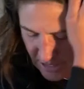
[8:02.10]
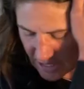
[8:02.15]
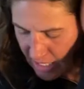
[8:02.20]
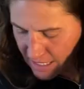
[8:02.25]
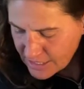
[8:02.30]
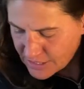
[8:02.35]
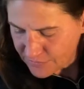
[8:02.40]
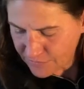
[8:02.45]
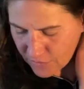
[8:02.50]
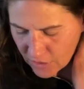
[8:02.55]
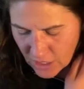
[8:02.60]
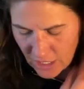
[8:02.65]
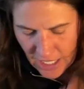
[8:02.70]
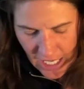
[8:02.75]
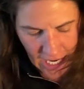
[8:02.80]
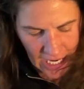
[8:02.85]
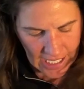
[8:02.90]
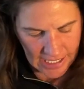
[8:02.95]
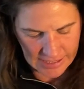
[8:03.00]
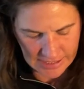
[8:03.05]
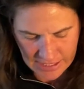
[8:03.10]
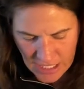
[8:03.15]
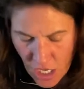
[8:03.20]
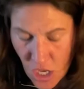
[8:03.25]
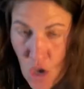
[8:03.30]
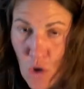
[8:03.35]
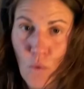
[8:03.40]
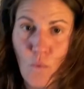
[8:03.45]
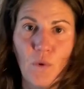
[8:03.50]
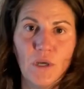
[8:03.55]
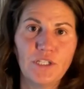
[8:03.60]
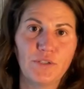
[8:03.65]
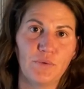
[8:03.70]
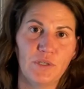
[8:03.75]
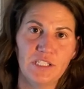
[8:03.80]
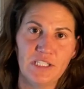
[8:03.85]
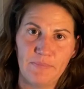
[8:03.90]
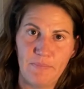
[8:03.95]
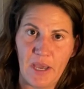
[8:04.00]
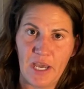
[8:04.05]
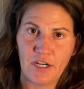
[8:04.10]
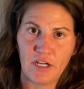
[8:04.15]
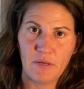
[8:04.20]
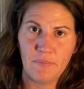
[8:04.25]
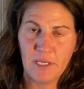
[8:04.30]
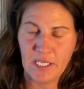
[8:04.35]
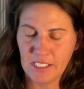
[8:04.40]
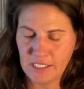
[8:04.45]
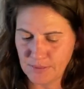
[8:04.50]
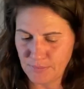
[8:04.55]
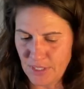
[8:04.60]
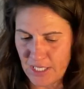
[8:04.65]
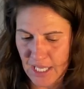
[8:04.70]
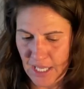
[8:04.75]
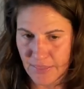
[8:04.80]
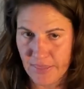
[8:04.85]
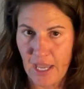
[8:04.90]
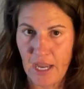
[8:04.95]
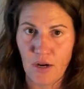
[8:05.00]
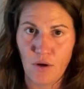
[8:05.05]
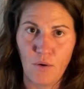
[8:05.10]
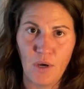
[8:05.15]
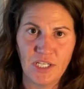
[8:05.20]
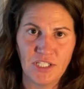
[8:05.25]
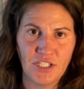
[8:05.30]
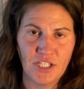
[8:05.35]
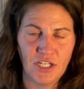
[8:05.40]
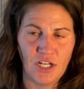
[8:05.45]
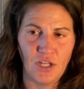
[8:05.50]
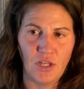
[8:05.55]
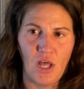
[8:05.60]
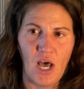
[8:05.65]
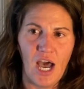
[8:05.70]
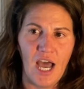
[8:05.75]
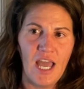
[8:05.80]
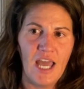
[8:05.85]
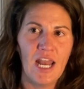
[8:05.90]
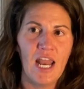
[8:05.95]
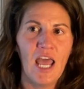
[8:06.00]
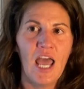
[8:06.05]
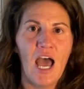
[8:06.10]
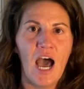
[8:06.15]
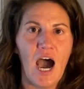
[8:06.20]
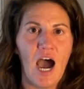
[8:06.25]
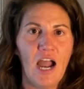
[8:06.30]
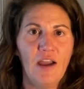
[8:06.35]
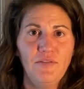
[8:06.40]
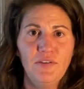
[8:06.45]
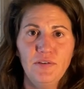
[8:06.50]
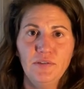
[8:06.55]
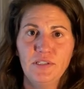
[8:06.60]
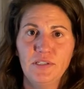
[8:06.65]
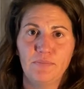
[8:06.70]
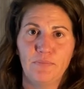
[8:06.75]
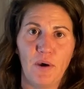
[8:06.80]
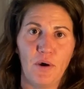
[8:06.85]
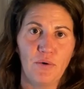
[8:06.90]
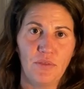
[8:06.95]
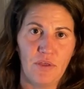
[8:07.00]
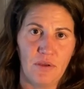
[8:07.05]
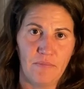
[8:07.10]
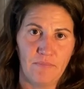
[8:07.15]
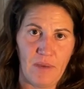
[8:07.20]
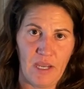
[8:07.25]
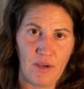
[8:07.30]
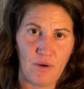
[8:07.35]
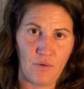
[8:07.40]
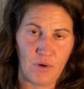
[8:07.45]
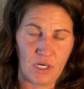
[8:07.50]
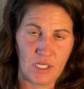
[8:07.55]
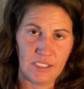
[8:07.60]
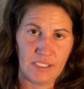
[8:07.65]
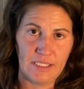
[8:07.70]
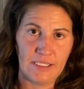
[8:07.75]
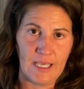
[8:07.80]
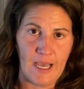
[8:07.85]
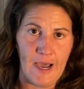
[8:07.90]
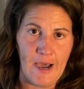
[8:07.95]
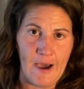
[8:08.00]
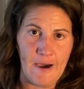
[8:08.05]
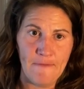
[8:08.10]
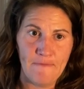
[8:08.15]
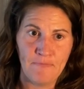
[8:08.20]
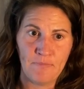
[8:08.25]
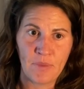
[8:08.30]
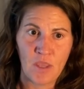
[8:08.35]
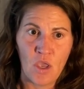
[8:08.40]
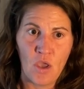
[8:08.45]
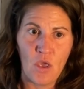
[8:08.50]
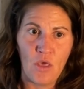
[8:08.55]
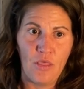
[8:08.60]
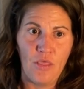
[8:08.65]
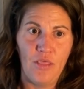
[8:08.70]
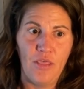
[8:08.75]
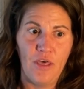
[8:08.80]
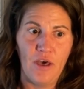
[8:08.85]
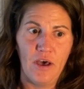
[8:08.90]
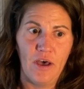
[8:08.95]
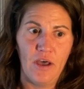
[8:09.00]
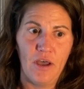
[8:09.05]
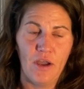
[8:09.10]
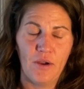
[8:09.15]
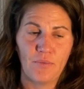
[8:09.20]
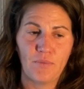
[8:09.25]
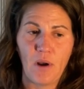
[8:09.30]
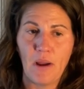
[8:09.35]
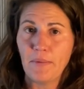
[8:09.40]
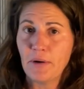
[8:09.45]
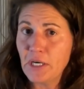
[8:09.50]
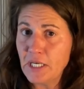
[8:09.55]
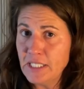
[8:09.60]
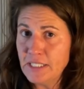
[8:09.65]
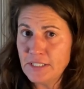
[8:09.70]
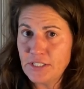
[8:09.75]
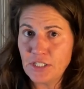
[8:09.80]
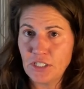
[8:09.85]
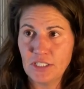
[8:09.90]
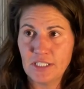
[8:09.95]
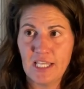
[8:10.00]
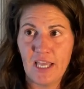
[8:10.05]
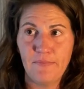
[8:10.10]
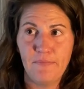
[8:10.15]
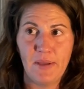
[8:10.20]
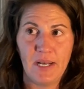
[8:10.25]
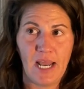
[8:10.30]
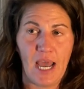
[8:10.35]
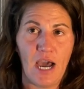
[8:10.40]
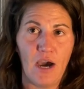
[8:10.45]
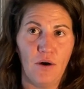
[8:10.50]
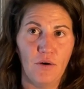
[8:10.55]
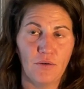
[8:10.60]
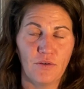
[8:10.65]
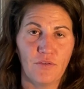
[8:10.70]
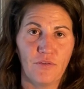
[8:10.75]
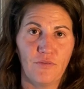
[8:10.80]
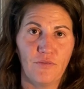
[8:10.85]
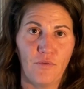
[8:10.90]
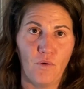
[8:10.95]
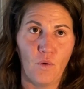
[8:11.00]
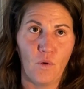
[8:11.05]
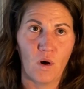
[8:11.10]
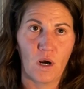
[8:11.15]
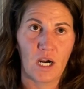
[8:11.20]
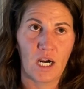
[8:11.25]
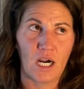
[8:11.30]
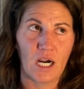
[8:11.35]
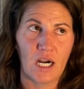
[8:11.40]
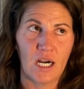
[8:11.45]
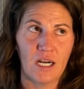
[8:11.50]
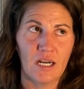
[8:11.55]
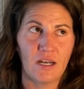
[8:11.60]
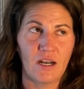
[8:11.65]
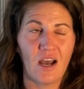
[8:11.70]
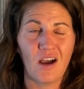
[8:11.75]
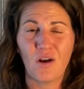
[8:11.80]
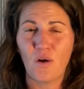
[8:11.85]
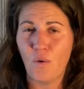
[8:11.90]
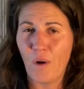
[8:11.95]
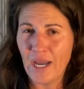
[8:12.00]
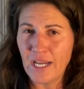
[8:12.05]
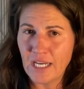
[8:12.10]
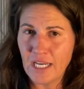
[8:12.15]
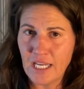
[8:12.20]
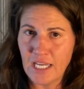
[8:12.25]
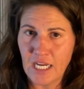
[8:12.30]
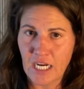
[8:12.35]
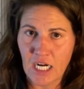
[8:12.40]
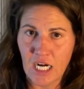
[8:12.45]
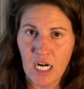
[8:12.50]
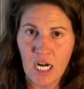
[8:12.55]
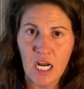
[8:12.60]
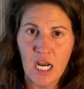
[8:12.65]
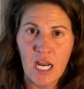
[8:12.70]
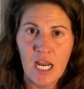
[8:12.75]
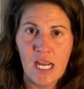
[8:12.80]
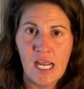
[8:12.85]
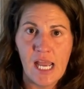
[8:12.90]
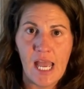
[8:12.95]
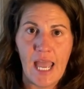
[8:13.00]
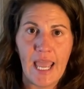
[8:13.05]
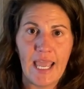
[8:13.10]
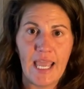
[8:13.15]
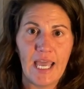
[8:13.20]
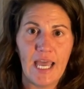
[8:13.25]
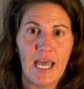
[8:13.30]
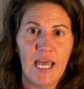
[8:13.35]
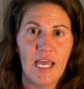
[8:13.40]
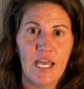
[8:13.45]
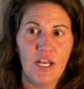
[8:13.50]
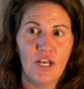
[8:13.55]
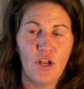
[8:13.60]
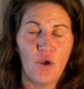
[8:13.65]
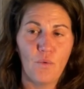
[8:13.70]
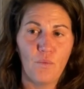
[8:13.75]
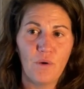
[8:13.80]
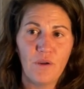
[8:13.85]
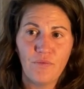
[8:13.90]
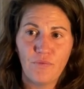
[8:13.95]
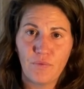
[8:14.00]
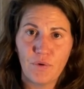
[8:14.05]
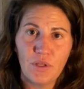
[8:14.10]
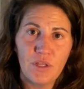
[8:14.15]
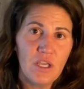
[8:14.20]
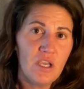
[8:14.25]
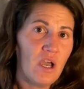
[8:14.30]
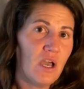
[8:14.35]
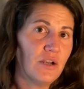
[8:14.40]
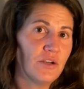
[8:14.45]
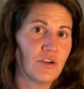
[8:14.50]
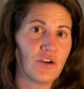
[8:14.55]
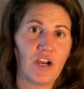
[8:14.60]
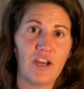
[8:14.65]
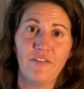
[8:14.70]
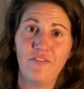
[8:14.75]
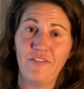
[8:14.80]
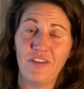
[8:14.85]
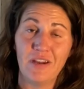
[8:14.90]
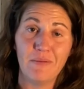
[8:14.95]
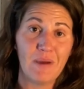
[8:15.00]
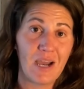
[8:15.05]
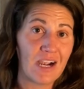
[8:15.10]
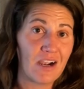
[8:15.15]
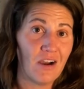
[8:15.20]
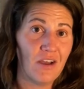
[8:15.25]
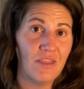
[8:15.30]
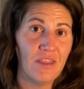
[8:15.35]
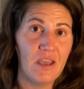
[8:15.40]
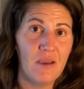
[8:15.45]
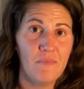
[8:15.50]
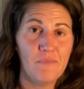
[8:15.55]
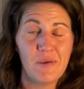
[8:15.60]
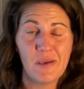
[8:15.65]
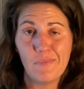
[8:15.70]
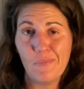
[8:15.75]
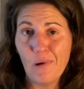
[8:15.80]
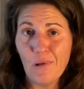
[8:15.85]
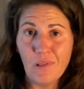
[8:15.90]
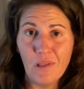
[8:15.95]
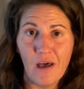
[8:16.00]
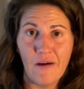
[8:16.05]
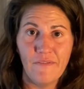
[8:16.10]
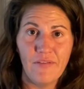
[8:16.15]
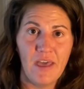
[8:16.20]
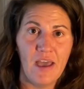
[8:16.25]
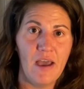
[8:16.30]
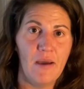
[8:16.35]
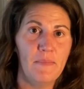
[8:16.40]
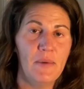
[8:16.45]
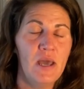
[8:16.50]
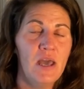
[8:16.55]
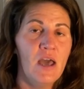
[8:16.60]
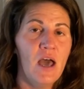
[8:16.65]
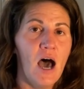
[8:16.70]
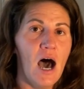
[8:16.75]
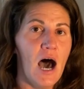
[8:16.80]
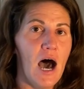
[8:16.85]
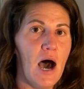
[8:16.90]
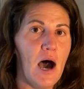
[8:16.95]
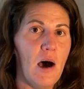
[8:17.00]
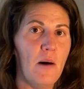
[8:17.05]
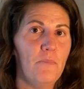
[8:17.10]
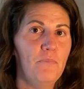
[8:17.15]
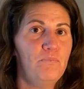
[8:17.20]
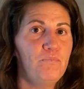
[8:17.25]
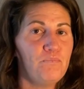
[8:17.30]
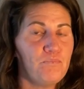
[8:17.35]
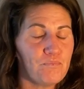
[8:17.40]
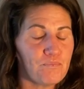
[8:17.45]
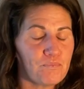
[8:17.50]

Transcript: As far as which one's better, because we get that question a lot, I've used both on my horse. Um, the rubber inserts have been out for not quite a year and we've really gotten great feedback on them. People love them. Um,